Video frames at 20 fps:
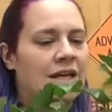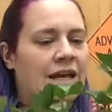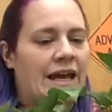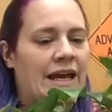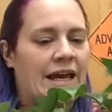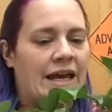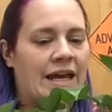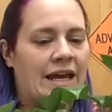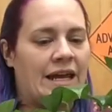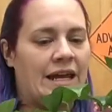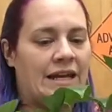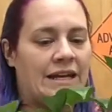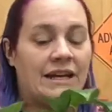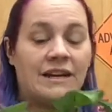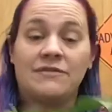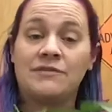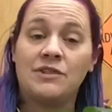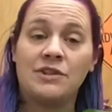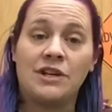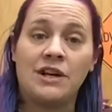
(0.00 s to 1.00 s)
And
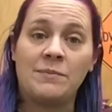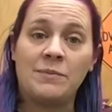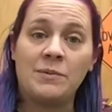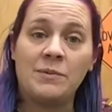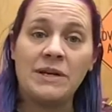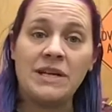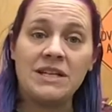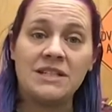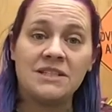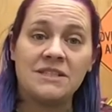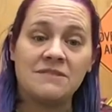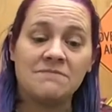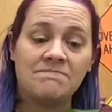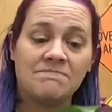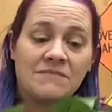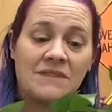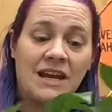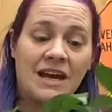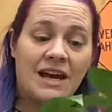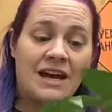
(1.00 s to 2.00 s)
after a couple weeks,
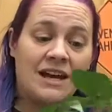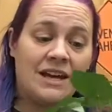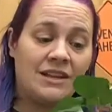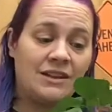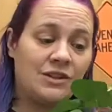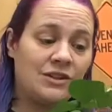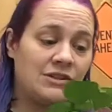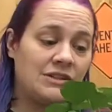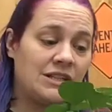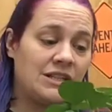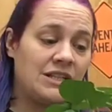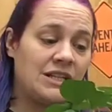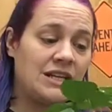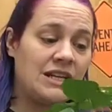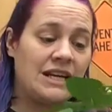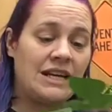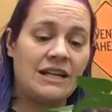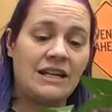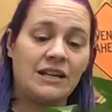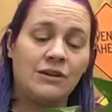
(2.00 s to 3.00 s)
I looked at it,
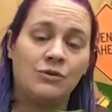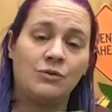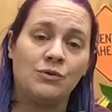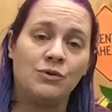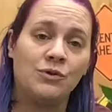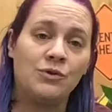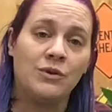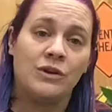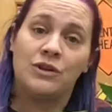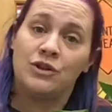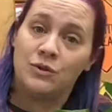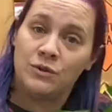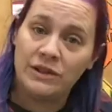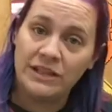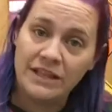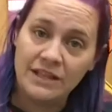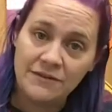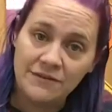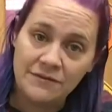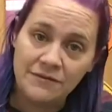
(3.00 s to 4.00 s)
and it grew a new
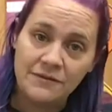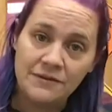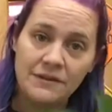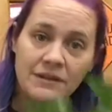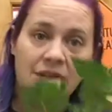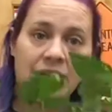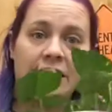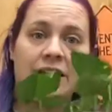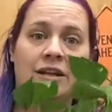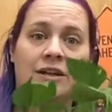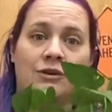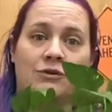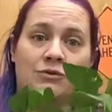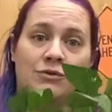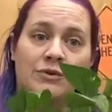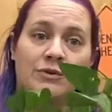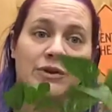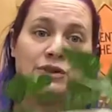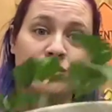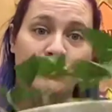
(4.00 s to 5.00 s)
leaf, and it
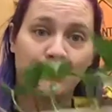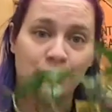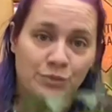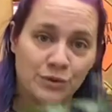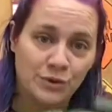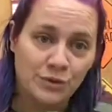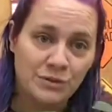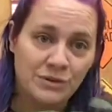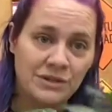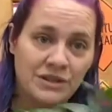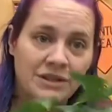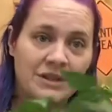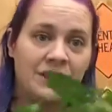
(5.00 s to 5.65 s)
grew a new root.